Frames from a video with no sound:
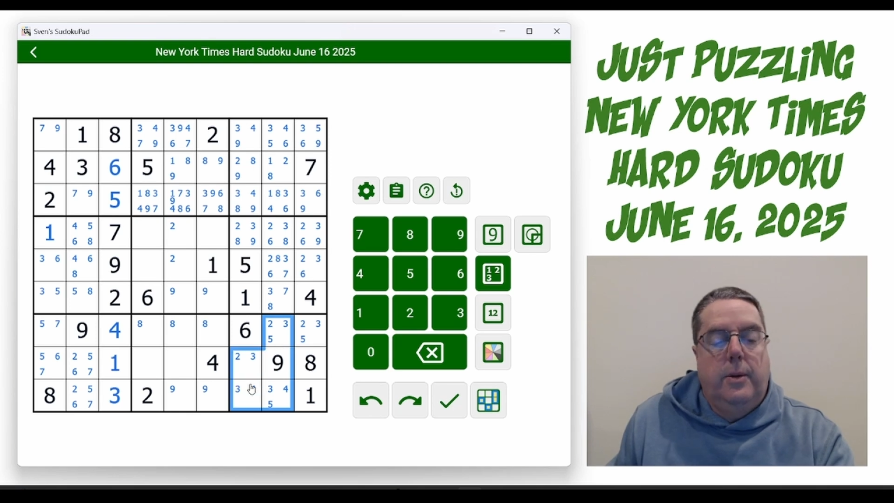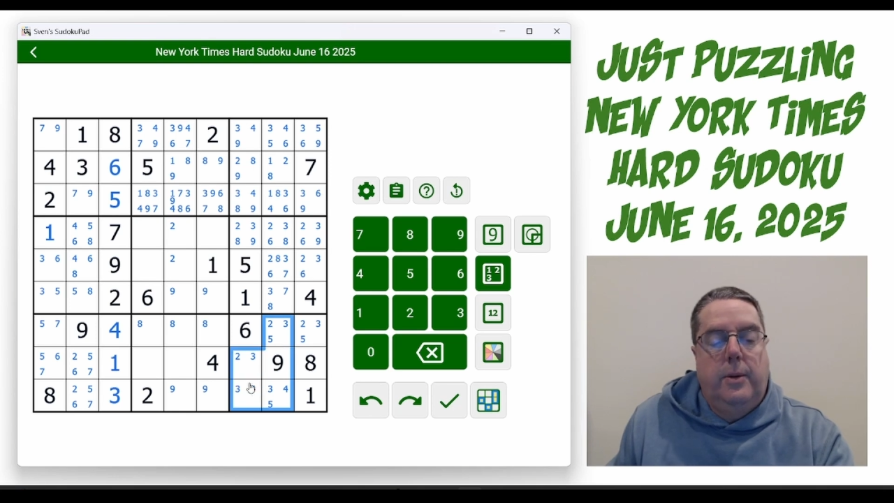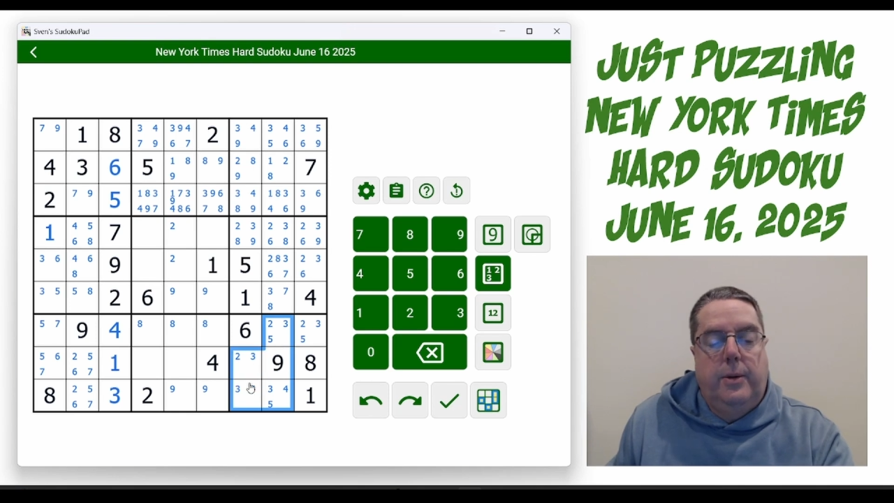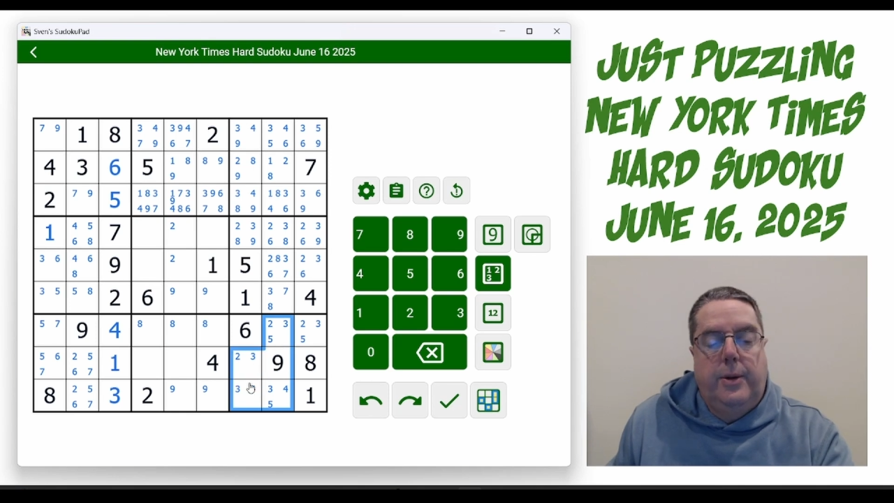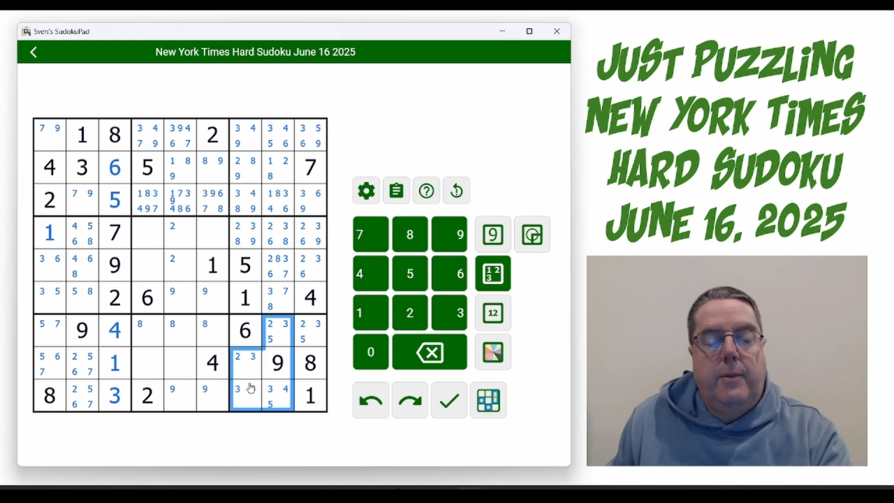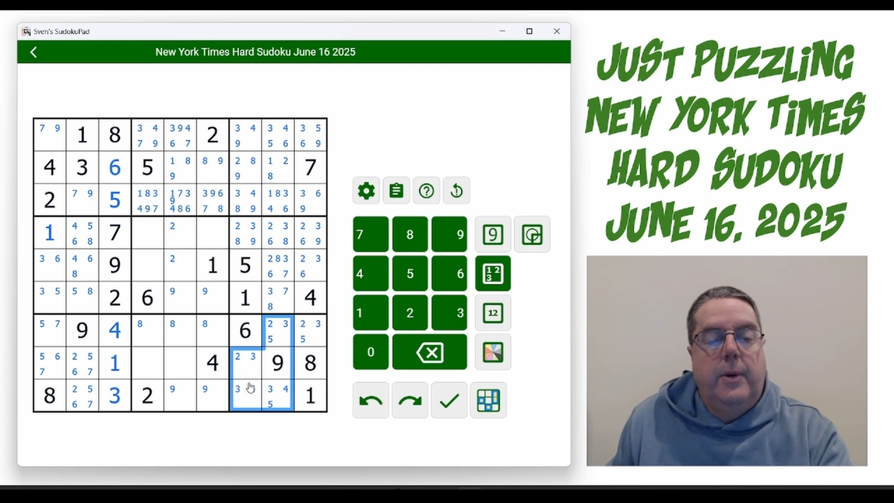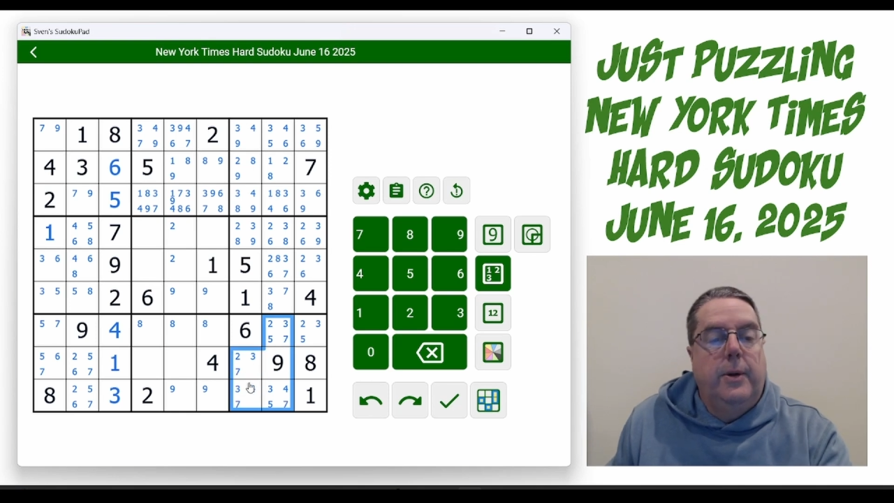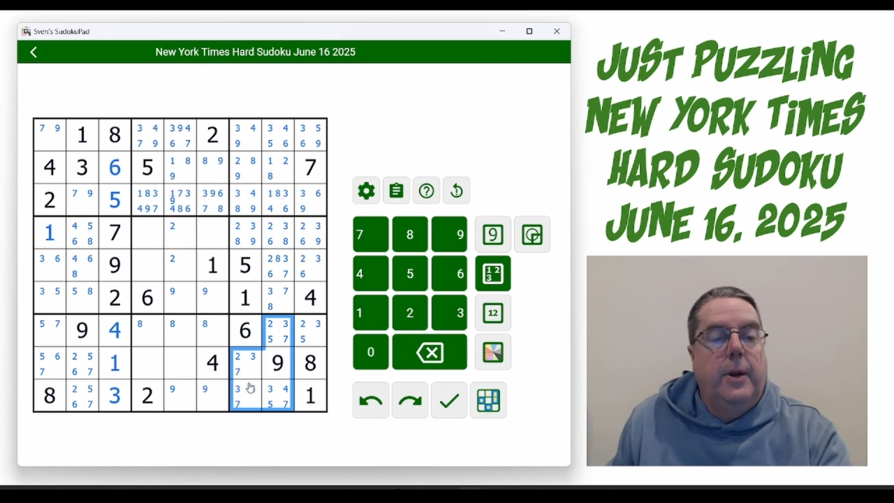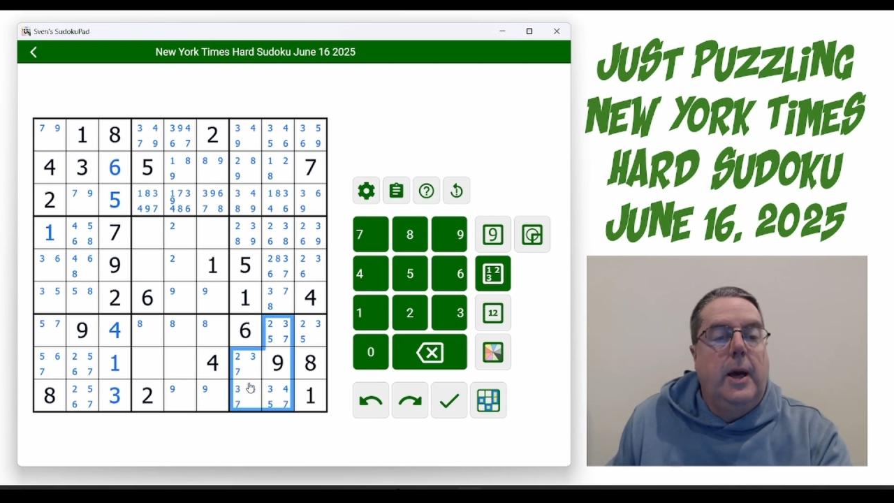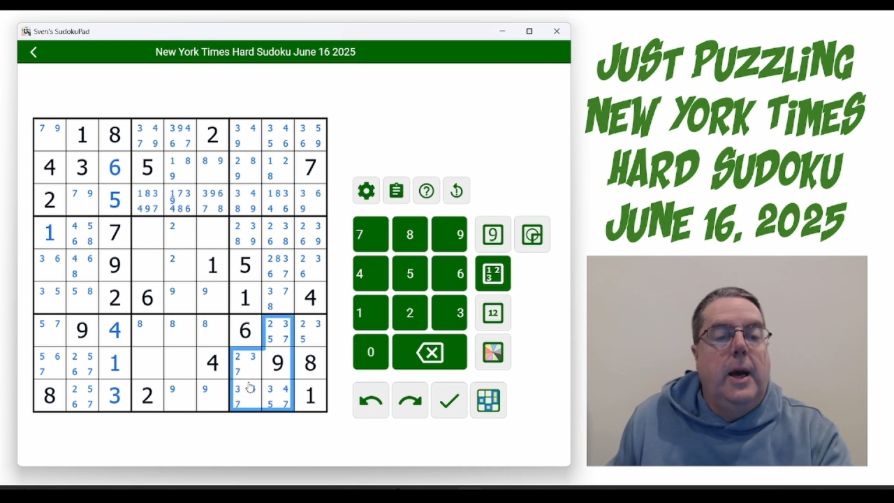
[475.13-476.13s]
7's
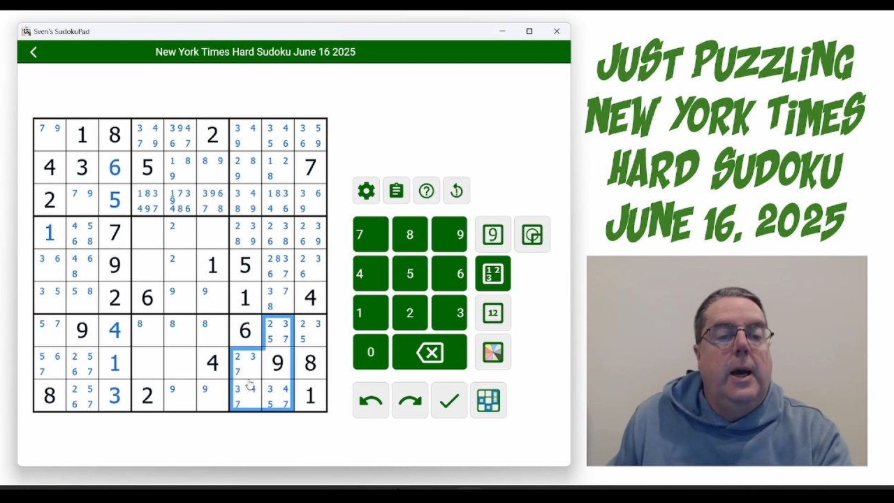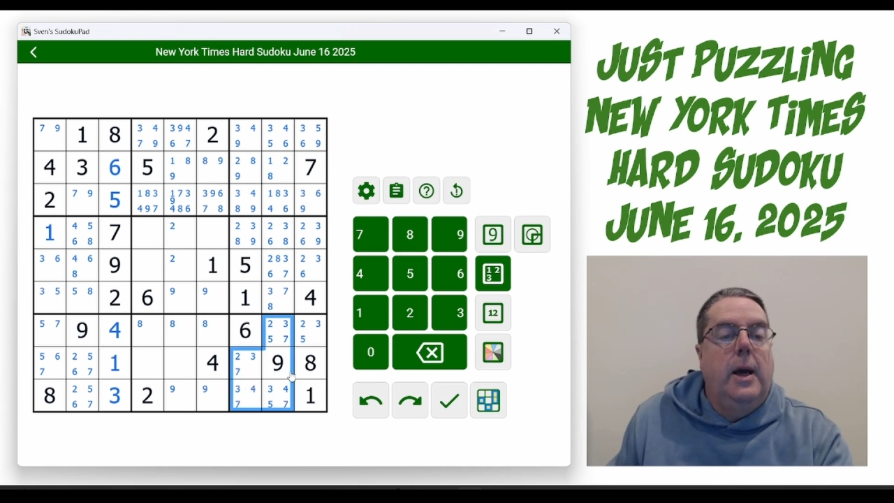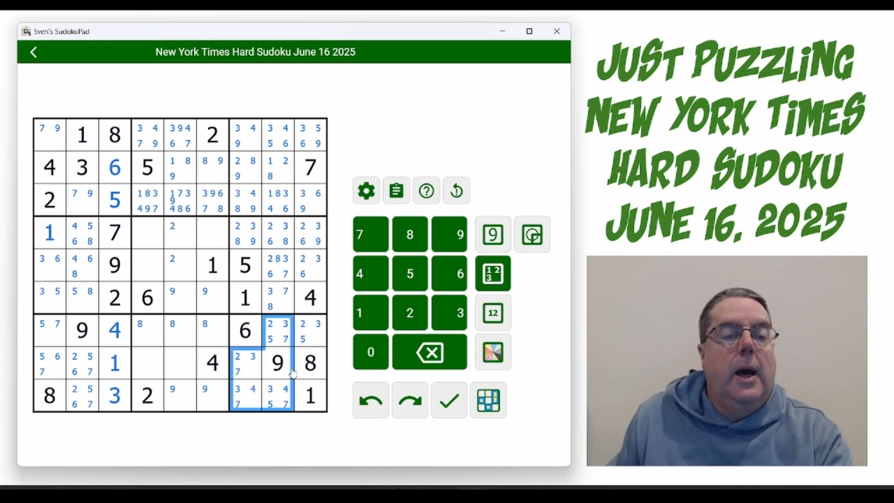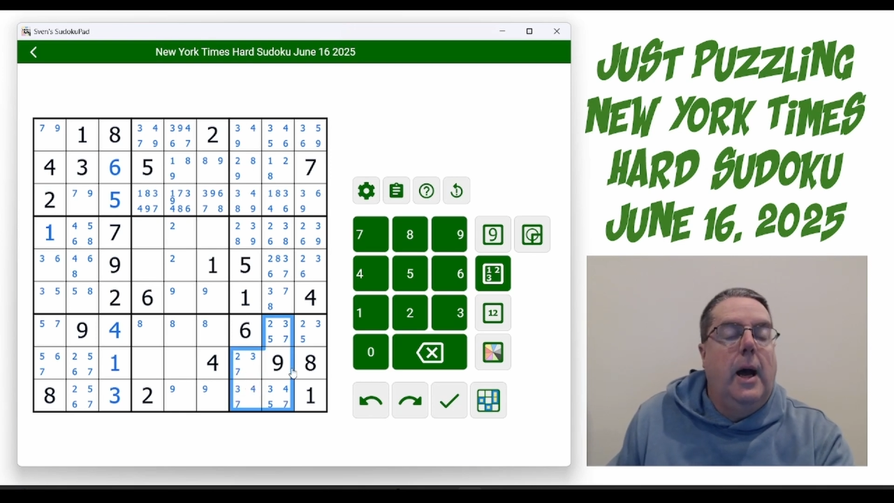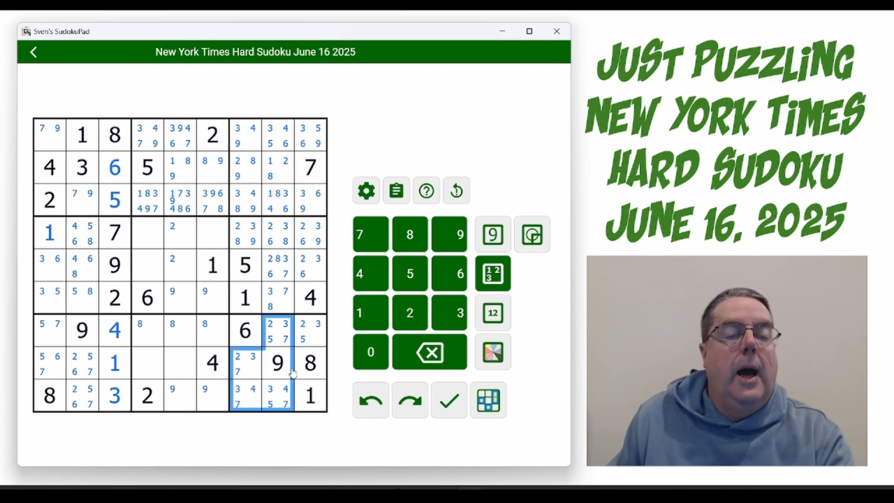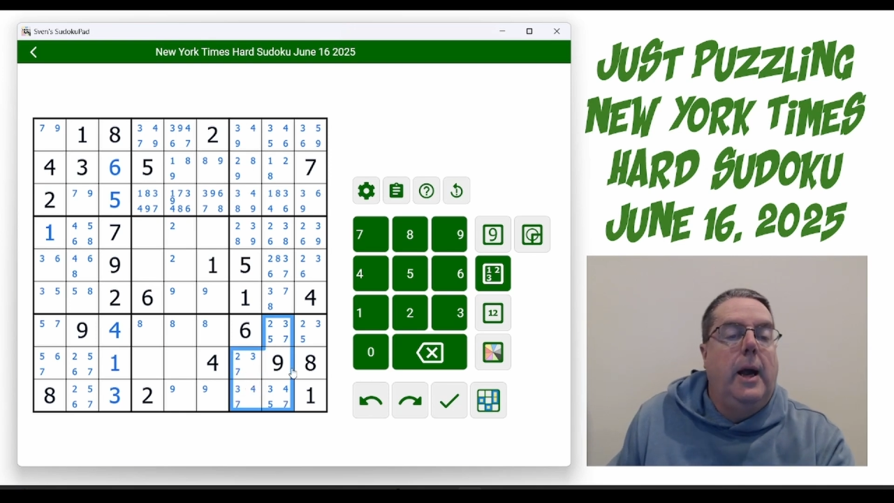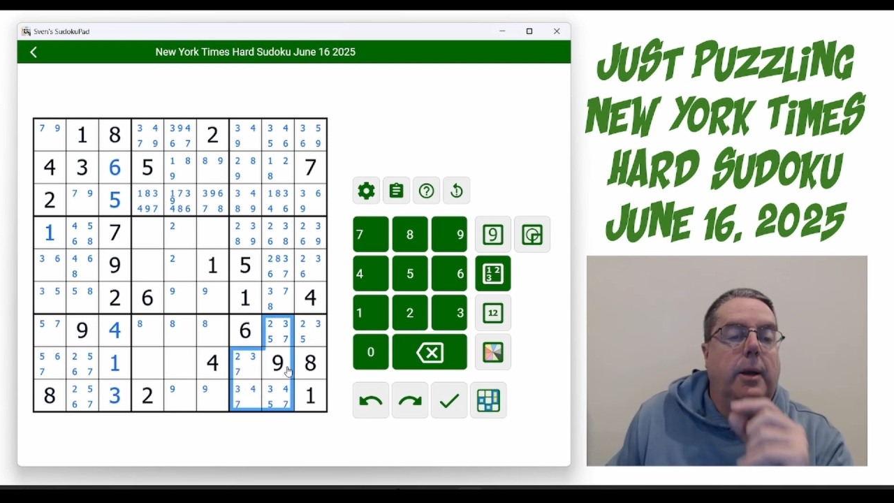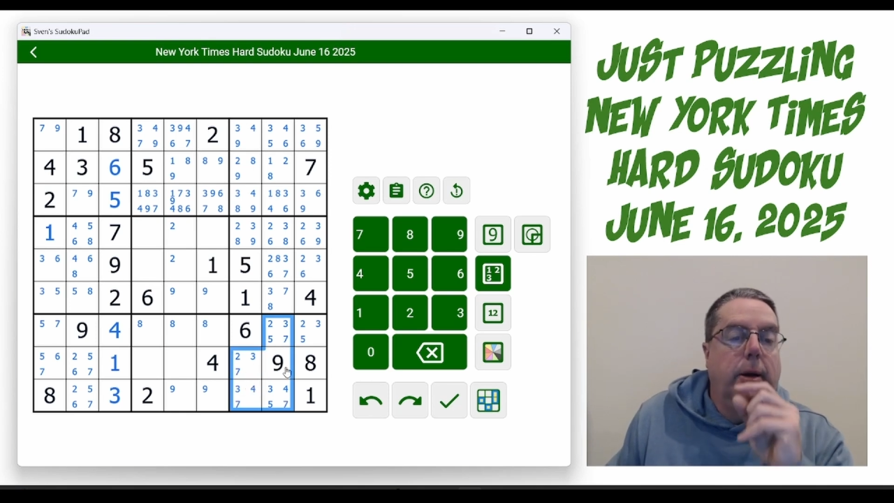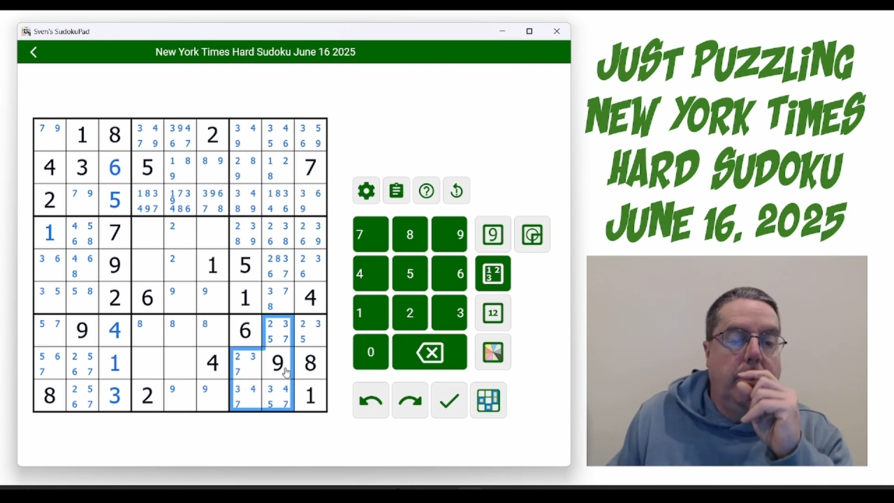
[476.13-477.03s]
there. 8 and